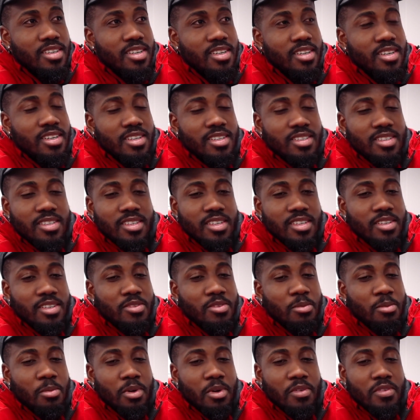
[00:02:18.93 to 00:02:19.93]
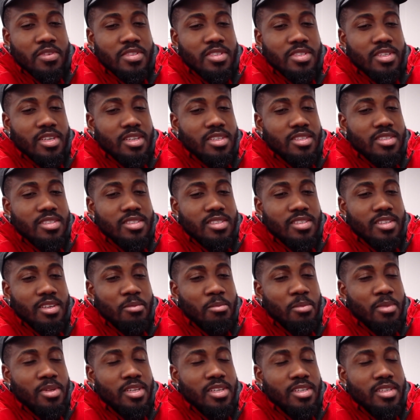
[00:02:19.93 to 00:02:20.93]
And from ever since,
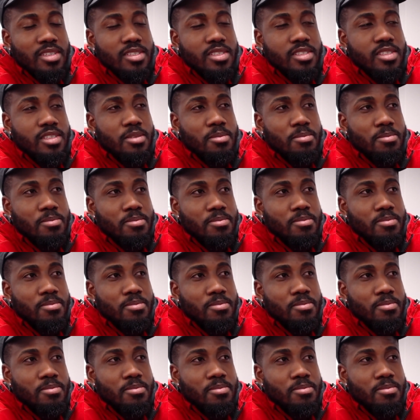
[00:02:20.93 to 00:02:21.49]
I've been in the gym.